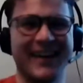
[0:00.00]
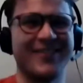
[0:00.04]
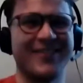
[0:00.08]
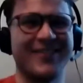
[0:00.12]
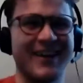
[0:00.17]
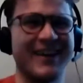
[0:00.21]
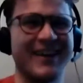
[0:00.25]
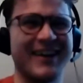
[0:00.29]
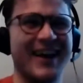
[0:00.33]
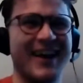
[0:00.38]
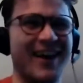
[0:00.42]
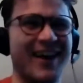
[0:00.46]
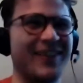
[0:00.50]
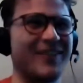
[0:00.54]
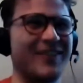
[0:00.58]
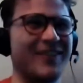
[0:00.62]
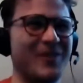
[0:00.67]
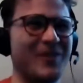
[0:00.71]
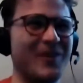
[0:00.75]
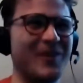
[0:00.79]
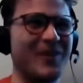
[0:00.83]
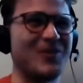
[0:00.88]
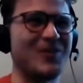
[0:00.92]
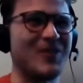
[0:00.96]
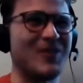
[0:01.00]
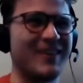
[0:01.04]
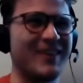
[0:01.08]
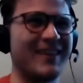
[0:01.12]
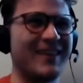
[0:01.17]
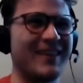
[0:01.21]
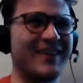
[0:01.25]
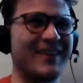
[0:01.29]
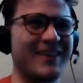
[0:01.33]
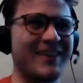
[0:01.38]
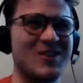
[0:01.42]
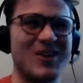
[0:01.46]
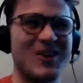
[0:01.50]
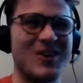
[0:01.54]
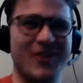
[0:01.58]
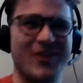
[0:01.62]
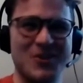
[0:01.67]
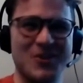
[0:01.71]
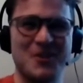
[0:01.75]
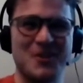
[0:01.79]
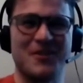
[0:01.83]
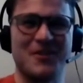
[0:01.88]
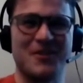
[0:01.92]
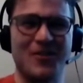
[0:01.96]
Right now, I think we all just need to cheer
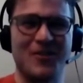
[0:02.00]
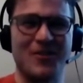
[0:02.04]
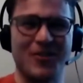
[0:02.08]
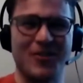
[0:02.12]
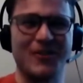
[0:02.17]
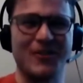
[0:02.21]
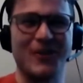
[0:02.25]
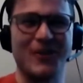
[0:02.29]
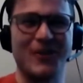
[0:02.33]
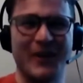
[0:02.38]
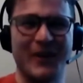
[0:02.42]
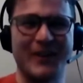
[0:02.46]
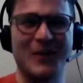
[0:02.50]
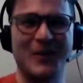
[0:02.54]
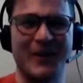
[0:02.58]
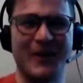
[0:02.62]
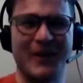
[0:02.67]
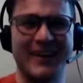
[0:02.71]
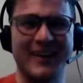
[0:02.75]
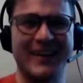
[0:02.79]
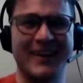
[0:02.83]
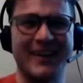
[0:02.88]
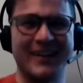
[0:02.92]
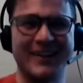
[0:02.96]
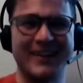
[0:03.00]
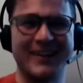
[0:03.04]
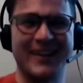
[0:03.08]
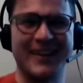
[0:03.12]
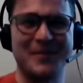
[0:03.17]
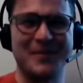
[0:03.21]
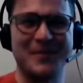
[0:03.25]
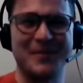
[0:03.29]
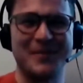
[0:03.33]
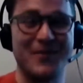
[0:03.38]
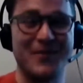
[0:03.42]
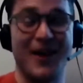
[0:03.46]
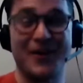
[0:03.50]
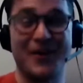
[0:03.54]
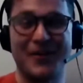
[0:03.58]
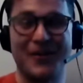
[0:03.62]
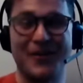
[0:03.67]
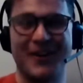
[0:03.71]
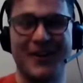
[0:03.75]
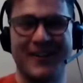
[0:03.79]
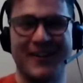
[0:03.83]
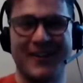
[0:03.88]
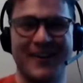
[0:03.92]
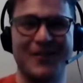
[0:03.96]
each other through 2020 and, and be proud of
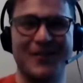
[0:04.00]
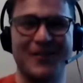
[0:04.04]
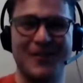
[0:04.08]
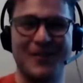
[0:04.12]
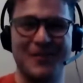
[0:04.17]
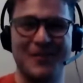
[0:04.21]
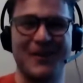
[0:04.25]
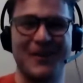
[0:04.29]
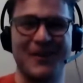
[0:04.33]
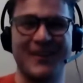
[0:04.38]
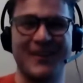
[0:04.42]
ourselves. Well, it's